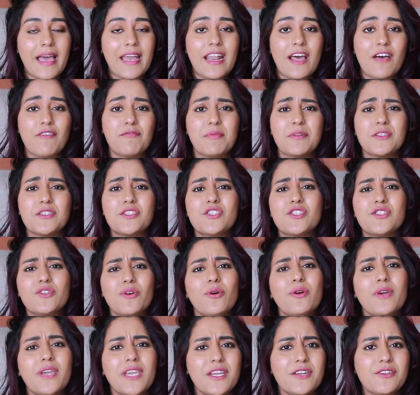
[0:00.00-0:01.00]
and I've been
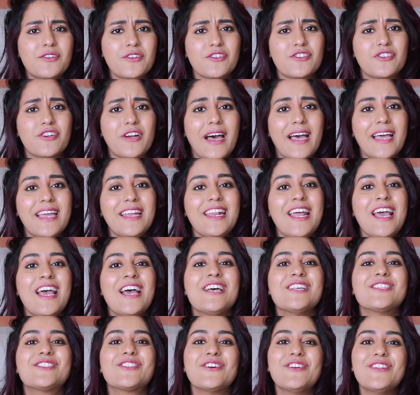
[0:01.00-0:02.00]
so keen to try it.
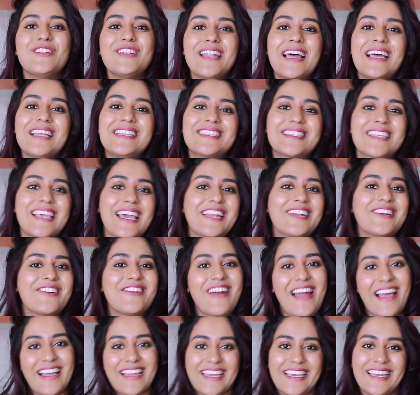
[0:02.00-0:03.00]
So let's get
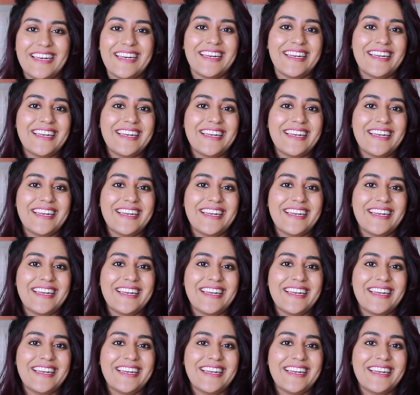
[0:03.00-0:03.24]
cracking.